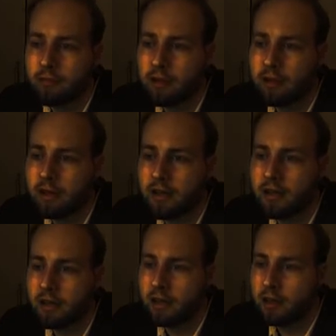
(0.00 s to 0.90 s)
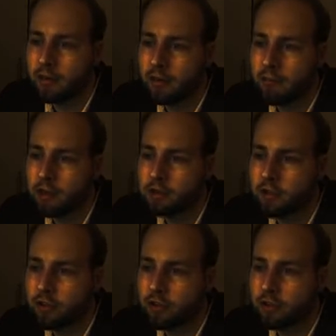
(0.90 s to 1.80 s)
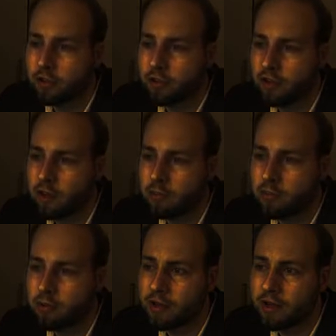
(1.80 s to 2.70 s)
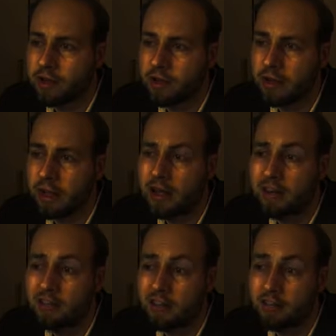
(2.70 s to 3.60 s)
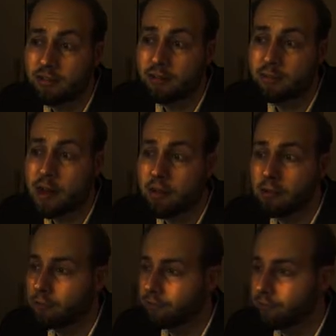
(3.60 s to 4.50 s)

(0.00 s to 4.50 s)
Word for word: Indeed, the Martians do not seem to have had any sense of smell.